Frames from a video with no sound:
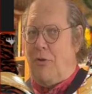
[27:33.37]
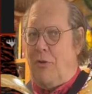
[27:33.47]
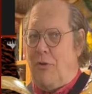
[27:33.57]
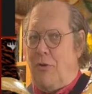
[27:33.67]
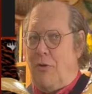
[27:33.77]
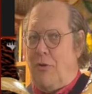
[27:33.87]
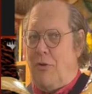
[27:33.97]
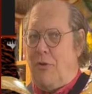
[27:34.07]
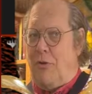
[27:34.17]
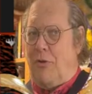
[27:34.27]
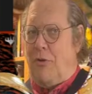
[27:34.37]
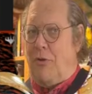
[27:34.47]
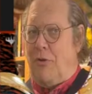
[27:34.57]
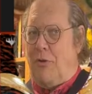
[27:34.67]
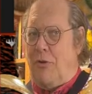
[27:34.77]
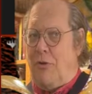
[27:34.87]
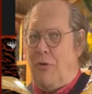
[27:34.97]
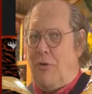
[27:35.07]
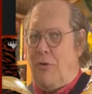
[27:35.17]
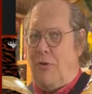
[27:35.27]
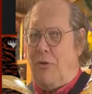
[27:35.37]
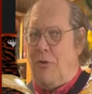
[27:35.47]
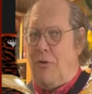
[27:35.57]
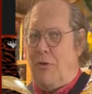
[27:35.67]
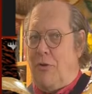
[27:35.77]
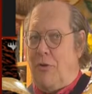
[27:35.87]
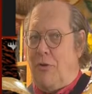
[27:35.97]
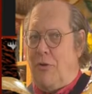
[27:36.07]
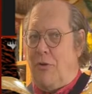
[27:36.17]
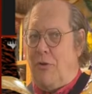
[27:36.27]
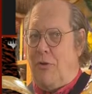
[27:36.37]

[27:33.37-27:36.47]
[no speech]